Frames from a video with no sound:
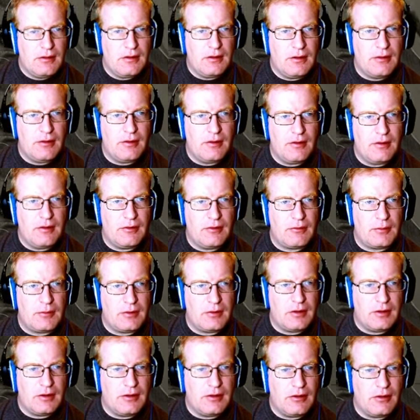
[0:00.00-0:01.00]
And then this one
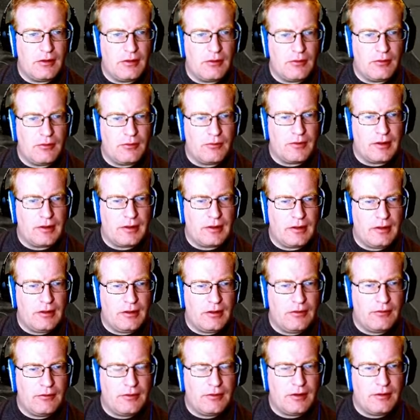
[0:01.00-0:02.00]
can go right
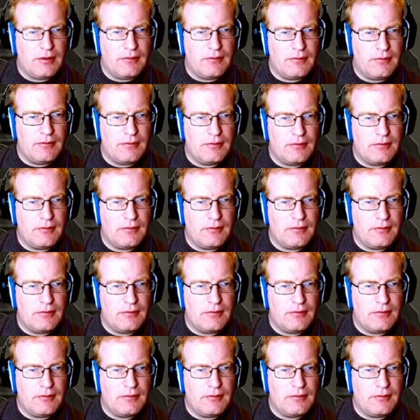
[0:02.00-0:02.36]
here then.